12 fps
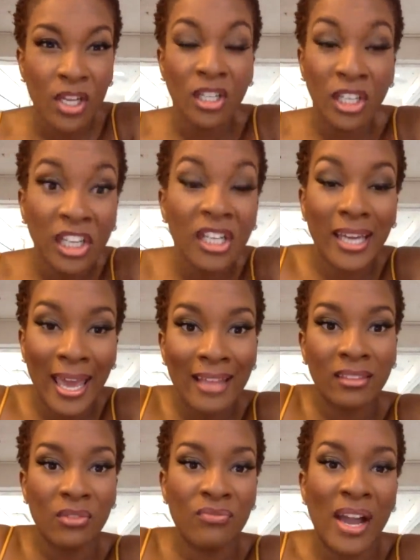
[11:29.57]
look
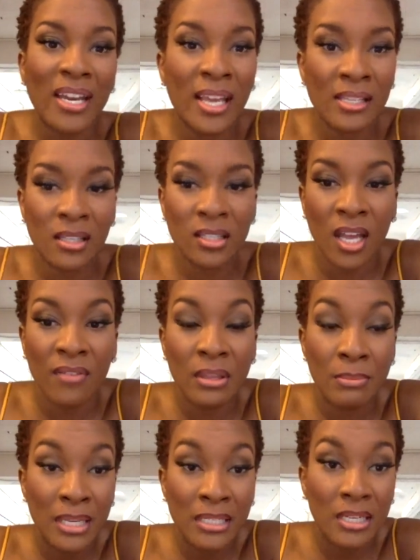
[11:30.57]
at the finances of
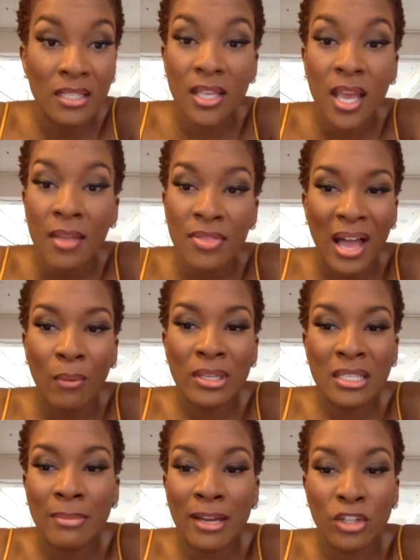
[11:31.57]
the business, that
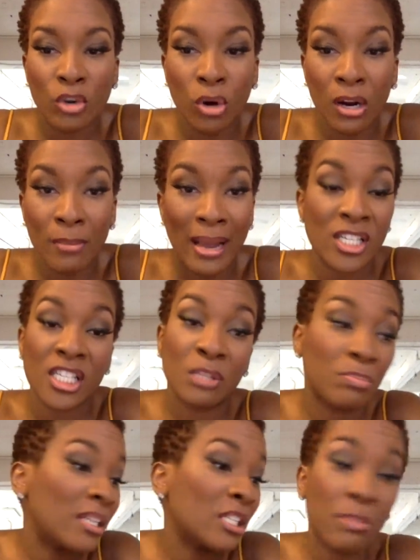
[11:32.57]
wasn't my norm. I just
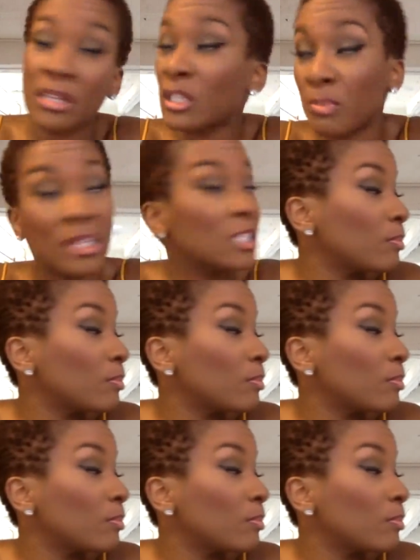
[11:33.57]
spin. But it